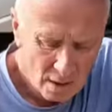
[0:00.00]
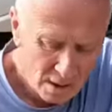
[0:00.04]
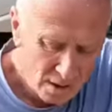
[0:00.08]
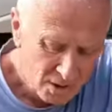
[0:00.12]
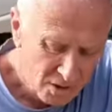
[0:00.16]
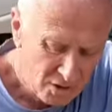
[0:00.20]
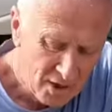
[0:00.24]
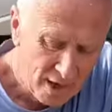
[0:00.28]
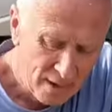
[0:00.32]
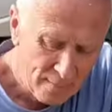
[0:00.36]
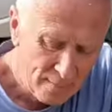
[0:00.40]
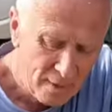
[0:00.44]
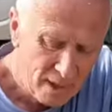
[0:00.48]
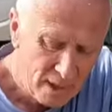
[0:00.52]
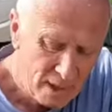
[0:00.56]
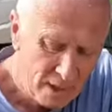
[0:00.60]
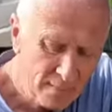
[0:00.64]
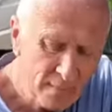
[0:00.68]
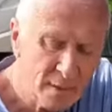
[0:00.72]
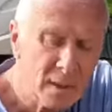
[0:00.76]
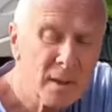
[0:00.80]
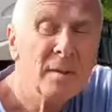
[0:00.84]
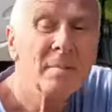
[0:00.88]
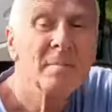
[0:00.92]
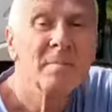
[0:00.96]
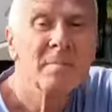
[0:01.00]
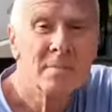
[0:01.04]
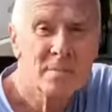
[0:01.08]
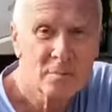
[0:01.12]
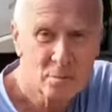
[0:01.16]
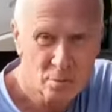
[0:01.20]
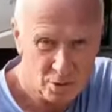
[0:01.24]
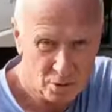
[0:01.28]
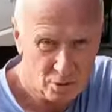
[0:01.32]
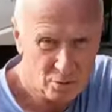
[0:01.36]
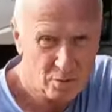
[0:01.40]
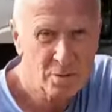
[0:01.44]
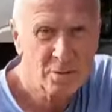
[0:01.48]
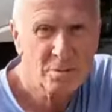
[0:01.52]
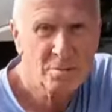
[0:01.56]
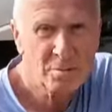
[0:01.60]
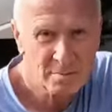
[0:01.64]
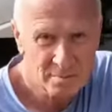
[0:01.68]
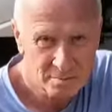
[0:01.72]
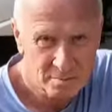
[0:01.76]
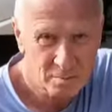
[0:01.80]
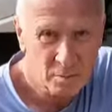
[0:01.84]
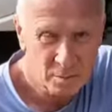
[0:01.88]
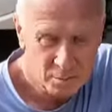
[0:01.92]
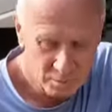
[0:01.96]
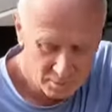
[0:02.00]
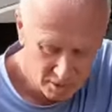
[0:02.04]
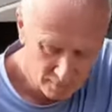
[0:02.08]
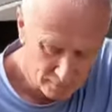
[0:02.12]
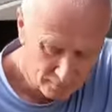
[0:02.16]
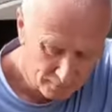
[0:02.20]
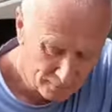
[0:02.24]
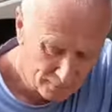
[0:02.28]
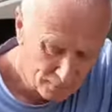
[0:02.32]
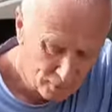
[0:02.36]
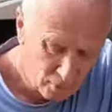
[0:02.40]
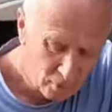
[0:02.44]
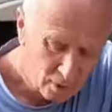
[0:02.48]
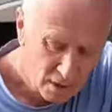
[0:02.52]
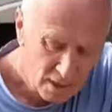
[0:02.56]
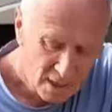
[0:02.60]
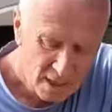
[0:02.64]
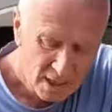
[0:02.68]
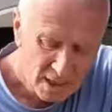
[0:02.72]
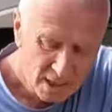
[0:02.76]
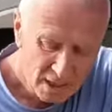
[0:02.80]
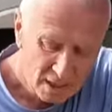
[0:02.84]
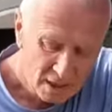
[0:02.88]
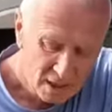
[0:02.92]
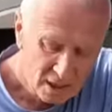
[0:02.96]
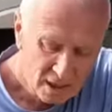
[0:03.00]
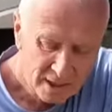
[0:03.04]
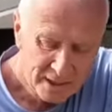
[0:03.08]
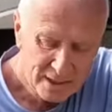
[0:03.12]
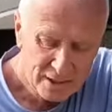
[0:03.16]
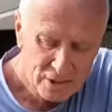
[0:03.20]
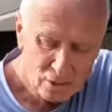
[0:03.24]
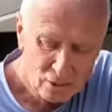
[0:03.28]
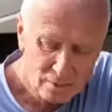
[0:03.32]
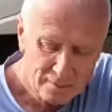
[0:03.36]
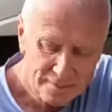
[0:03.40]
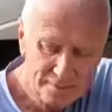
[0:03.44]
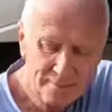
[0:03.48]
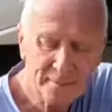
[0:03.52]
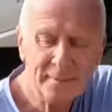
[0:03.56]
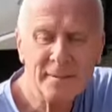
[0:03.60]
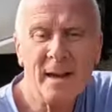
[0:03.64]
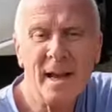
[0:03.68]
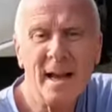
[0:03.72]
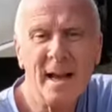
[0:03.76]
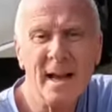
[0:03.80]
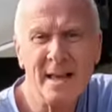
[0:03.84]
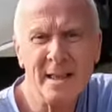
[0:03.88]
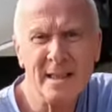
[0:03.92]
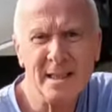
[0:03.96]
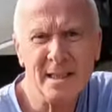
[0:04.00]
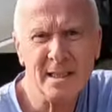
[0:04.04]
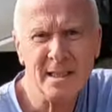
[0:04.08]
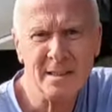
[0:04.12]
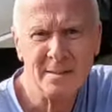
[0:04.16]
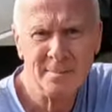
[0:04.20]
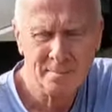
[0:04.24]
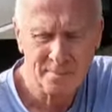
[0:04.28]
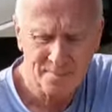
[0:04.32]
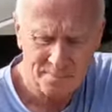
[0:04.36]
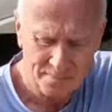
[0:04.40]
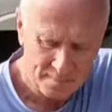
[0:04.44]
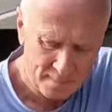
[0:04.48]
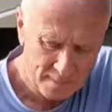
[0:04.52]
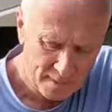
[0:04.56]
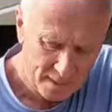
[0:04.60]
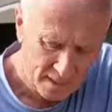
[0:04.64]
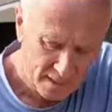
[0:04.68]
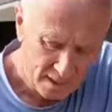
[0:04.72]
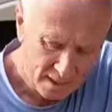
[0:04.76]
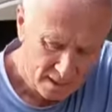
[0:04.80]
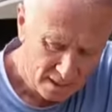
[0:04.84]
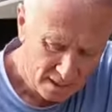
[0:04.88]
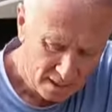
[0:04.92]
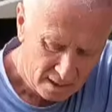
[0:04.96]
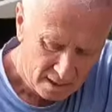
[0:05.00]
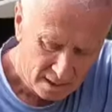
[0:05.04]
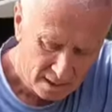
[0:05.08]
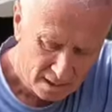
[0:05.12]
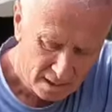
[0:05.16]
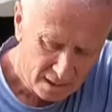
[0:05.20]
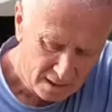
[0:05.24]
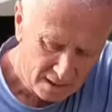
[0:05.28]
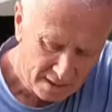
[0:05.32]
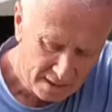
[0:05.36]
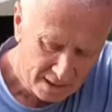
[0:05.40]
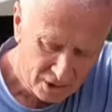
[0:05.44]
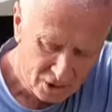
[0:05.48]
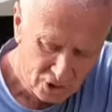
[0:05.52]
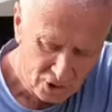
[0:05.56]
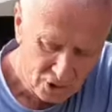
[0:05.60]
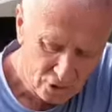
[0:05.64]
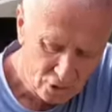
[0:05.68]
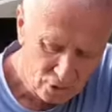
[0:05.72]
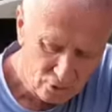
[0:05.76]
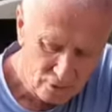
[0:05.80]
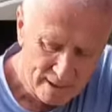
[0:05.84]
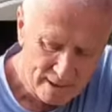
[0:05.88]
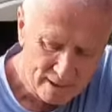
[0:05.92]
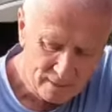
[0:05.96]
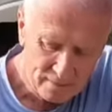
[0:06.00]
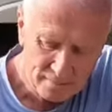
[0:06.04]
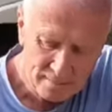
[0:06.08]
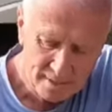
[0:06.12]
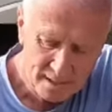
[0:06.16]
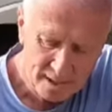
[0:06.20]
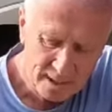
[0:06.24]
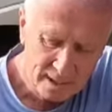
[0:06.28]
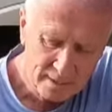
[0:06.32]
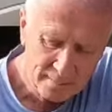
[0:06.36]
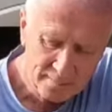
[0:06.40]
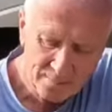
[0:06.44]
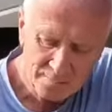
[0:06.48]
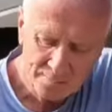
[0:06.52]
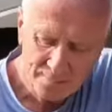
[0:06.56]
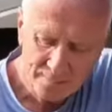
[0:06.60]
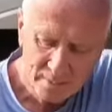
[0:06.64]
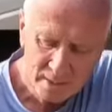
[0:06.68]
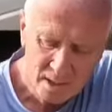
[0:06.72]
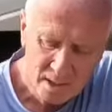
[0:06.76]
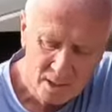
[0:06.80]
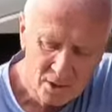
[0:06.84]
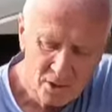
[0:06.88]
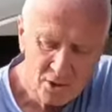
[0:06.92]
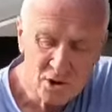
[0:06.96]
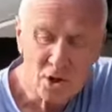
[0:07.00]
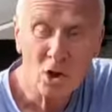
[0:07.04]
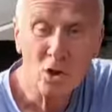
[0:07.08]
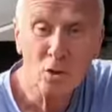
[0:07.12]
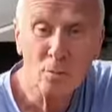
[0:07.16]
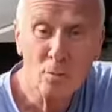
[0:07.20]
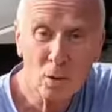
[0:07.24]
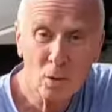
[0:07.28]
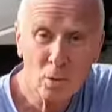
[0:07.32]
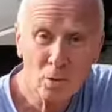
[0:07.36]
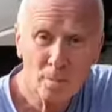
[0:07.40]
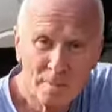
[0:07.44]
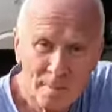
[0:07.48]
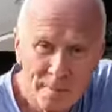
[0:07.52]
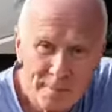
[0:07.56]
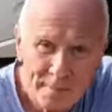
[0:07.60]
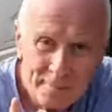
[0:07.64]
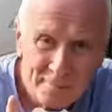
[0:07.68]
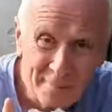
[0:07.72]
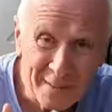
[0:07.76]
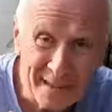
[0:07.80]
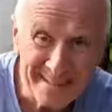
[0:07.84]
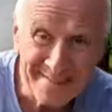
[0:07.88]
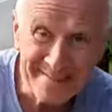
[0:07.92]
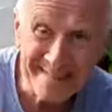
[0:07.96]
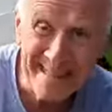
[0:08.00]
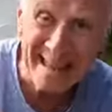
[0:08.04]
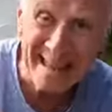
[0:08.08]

sandpaper, which we've did before, clean off any issues around the tow ball, and